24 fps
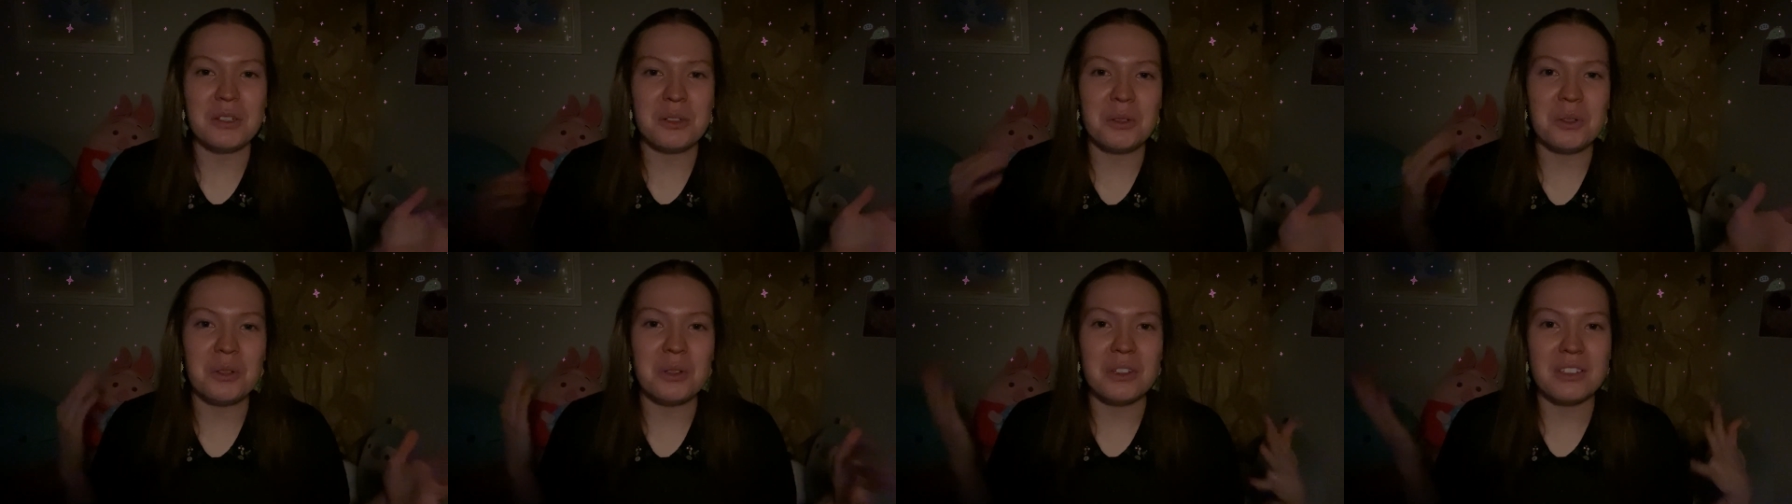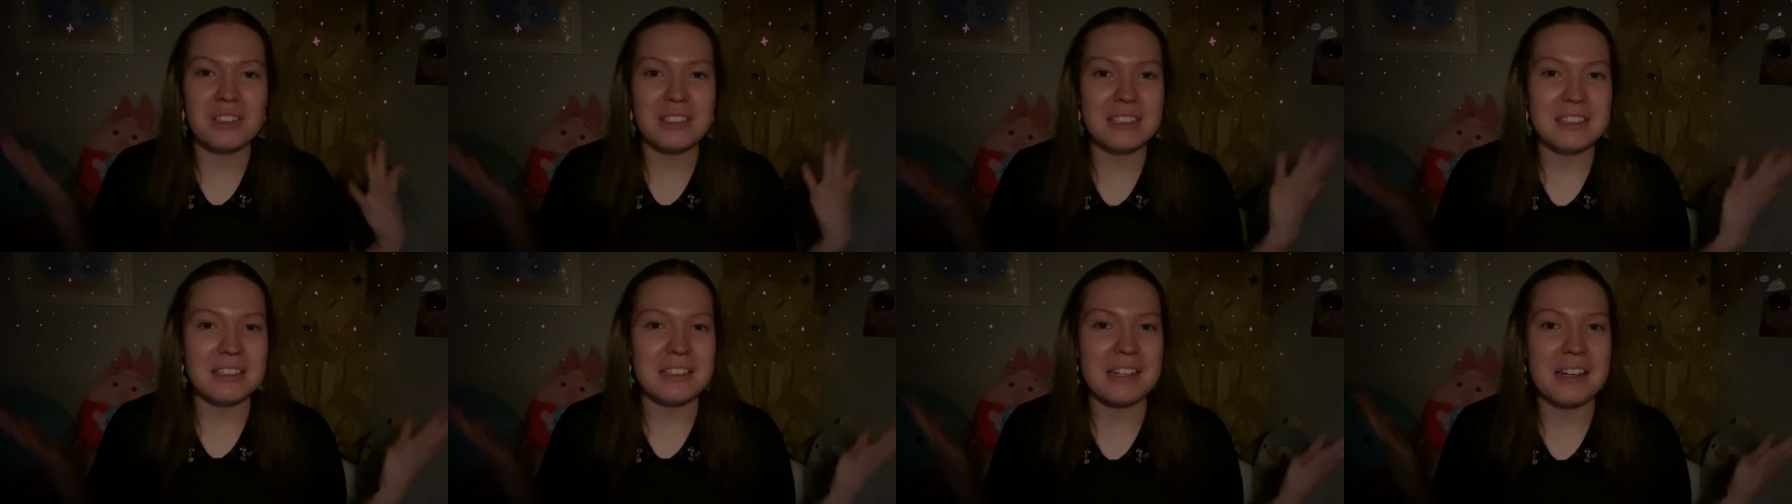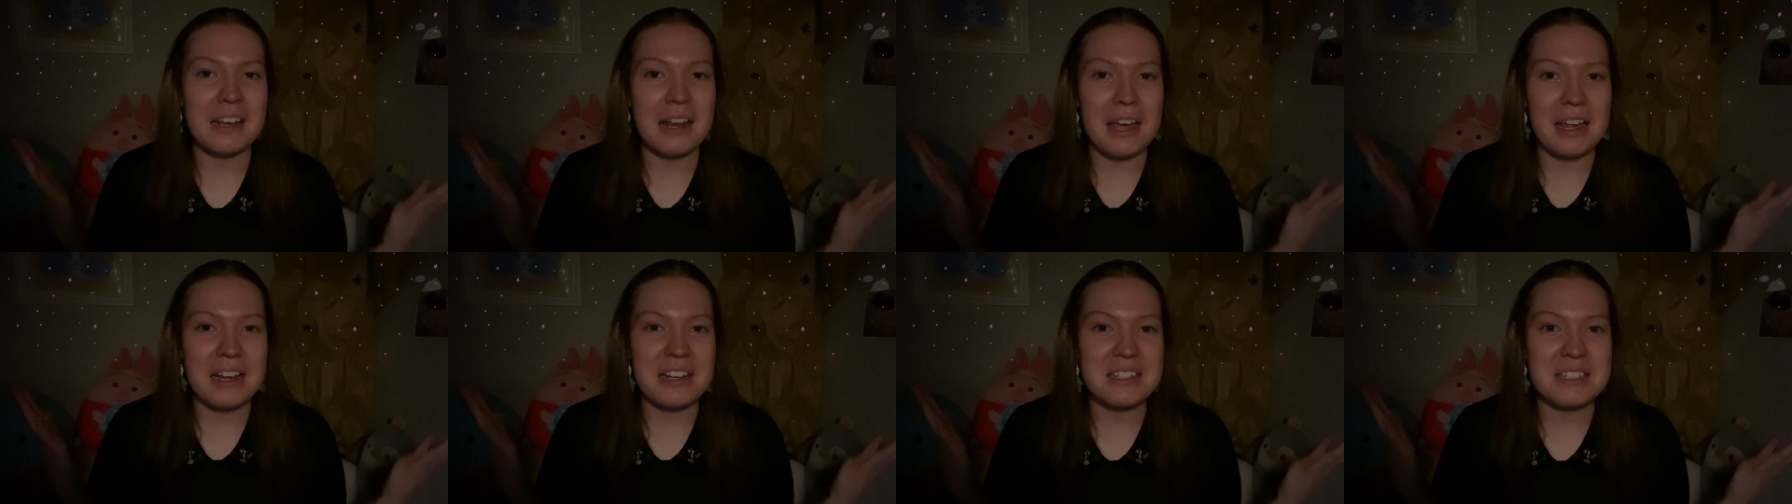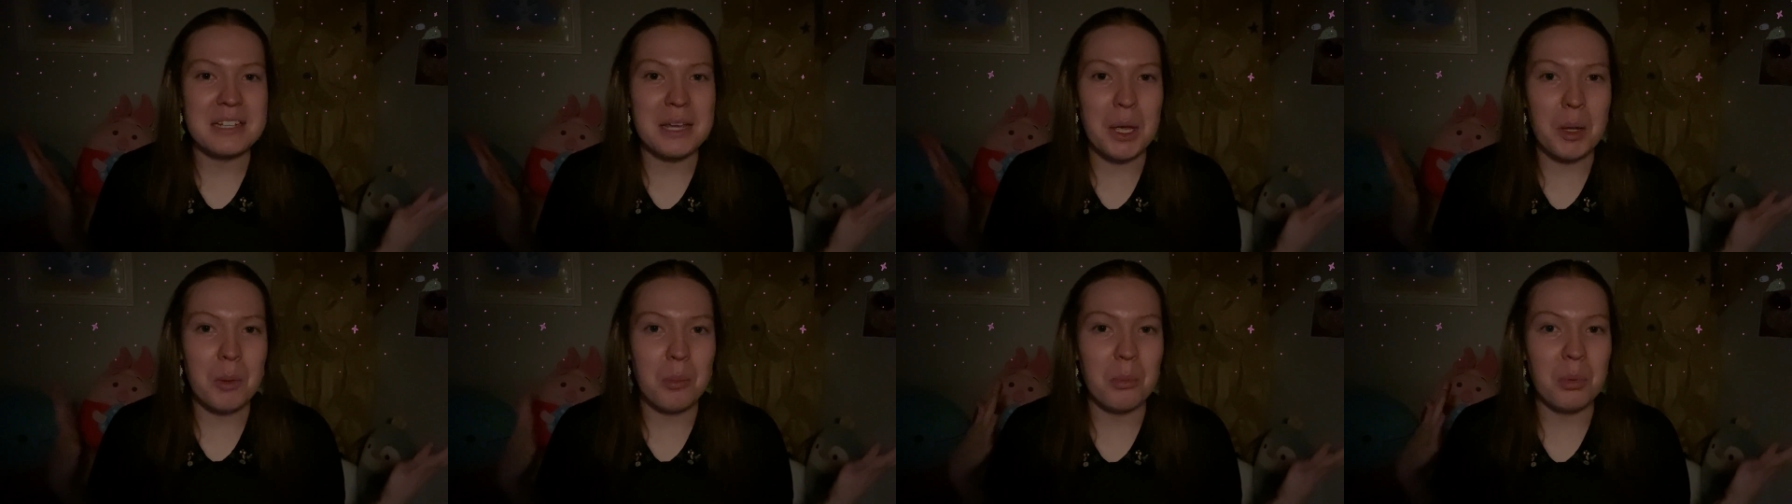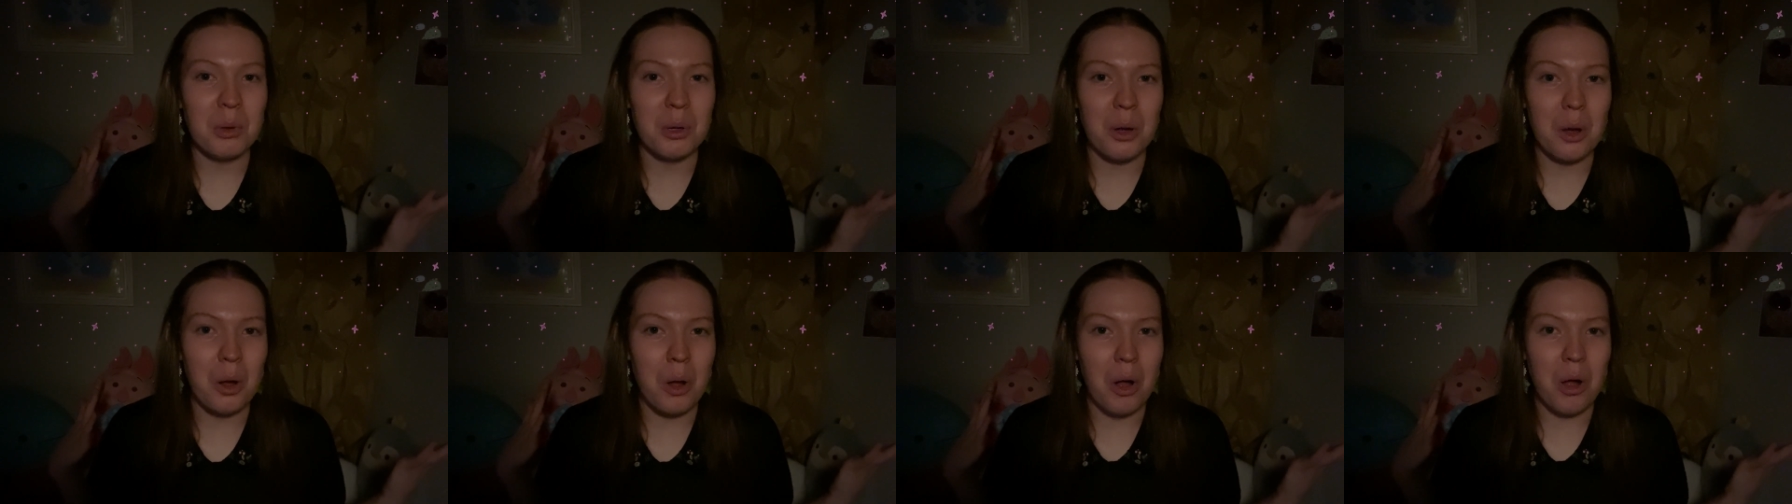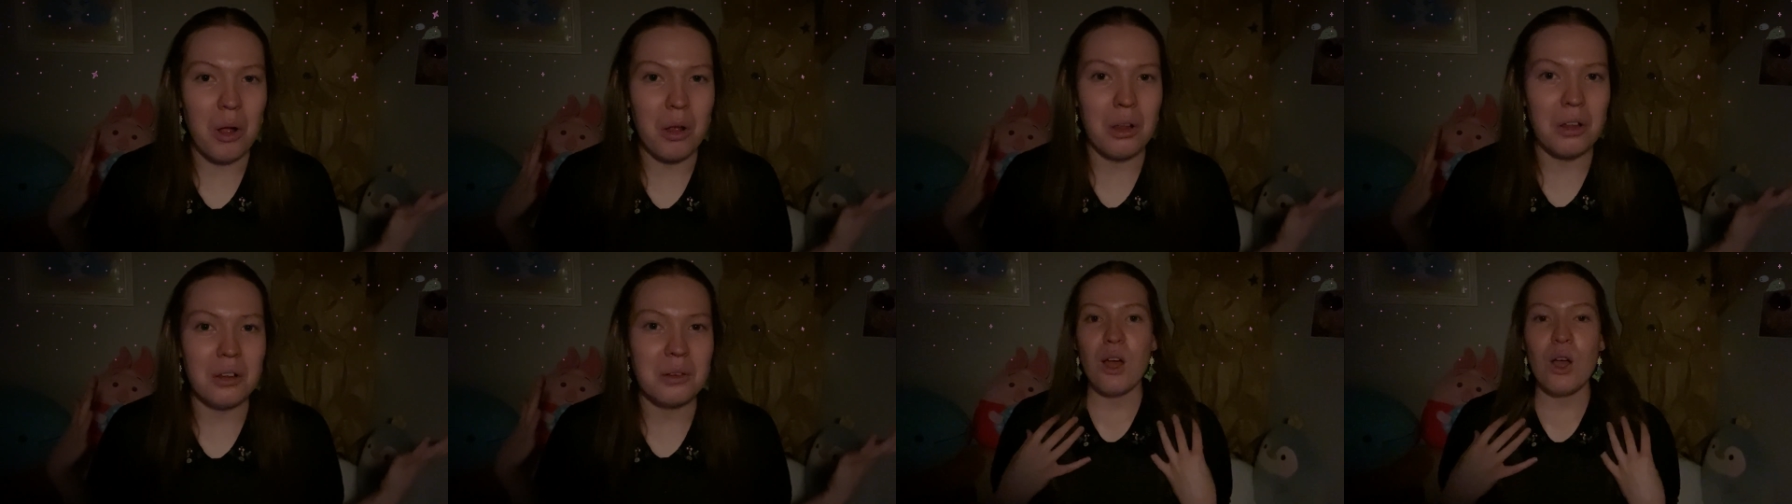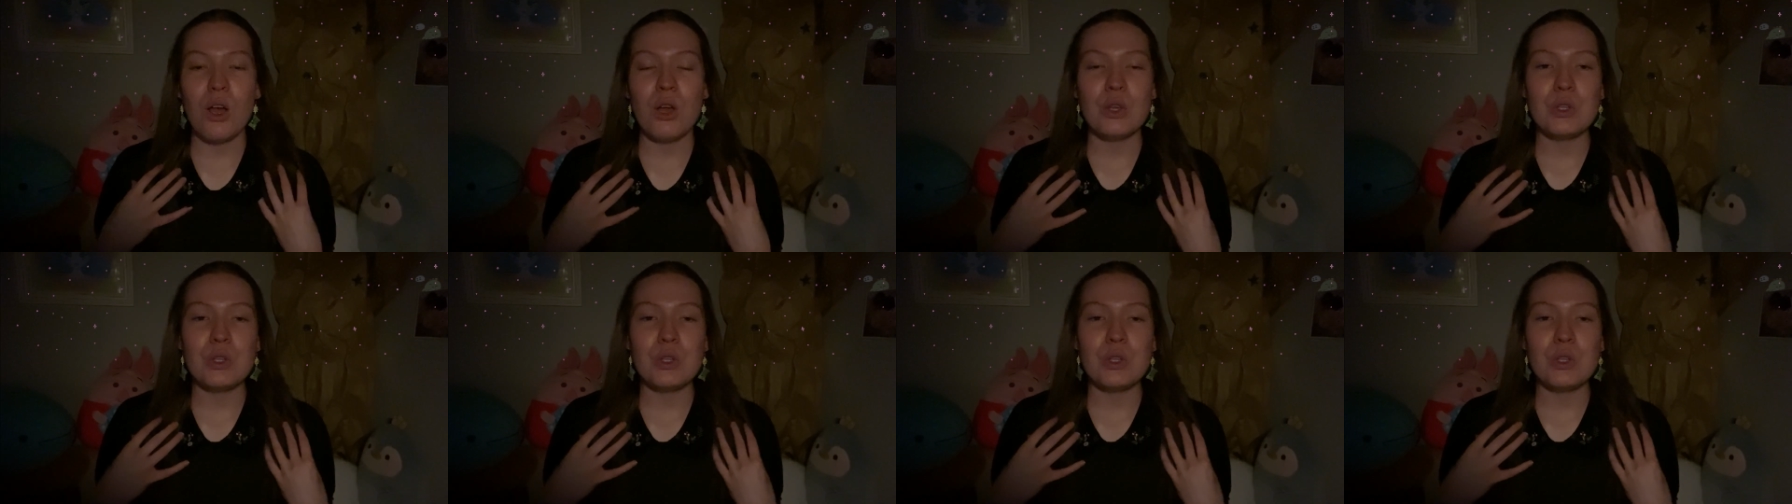little nighttime book haul.